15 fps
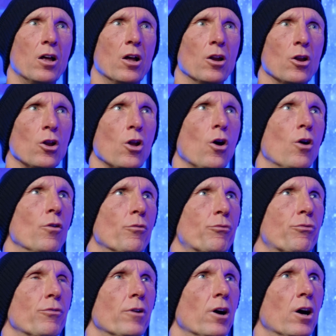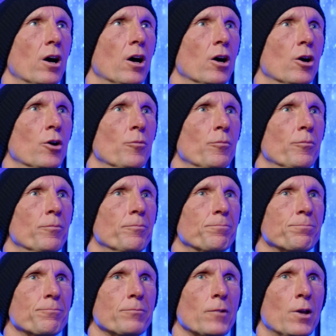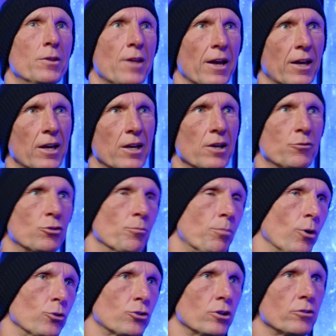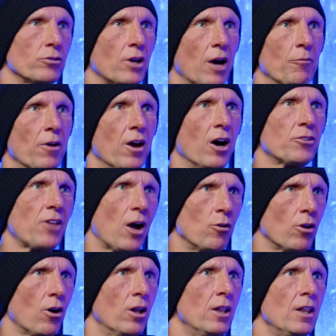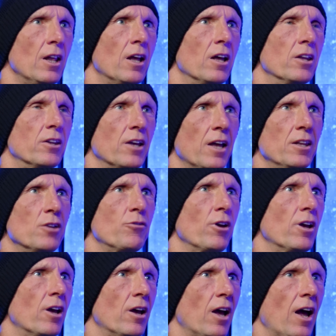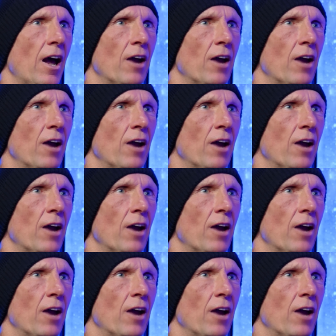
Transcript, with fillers: a lot of um, negatives and positives come out. I don't like at the end of it.